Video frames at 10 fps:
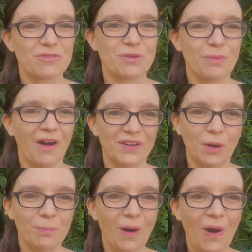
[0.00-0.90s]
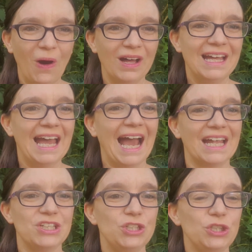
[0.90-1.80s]
from behind our bar
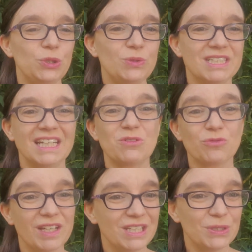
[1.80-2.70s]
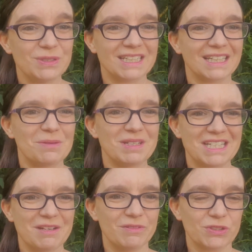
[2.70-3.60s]
and using and reusing
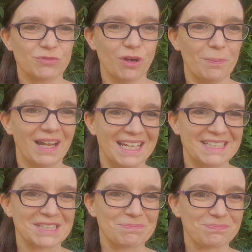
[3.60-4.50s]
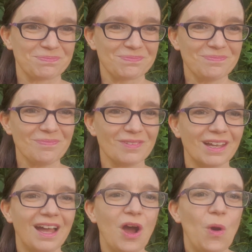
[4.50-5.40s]
materials for our plays.
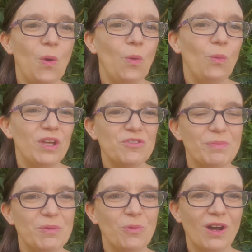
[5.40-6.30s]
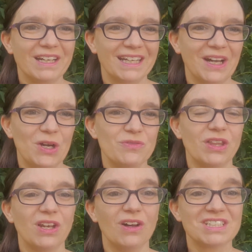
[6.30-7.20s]
We've been working over
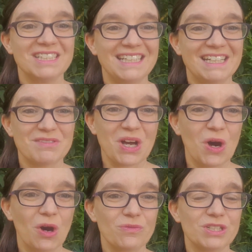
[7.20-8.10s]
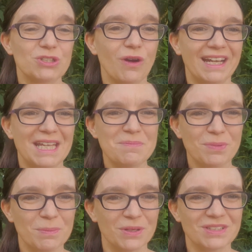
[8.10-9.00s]
the last year and a half to try and
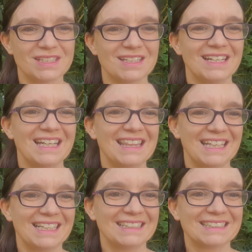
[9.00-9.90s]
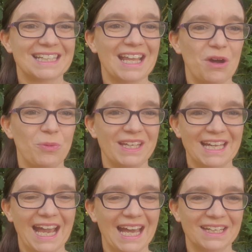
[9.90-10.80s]
implement things that we
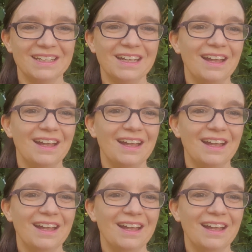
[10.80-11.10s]
can.